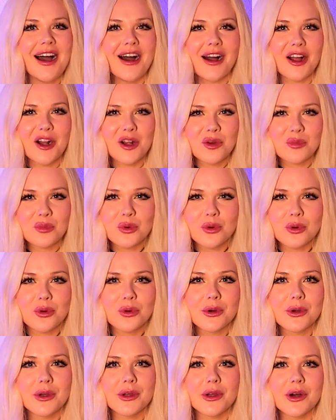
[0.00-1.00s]
Al
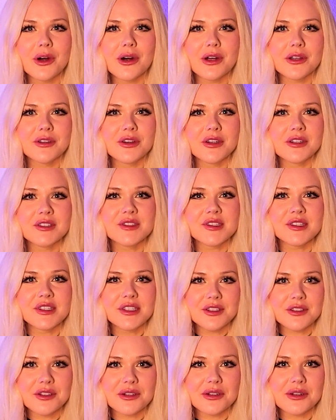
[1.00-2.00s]
buio non
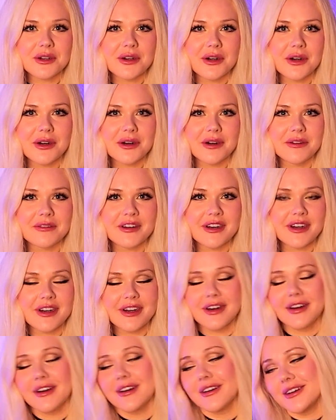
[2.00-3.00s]
si
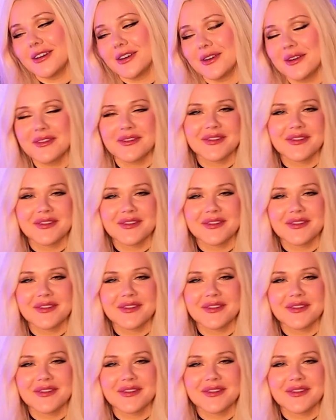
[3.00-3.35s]
trova.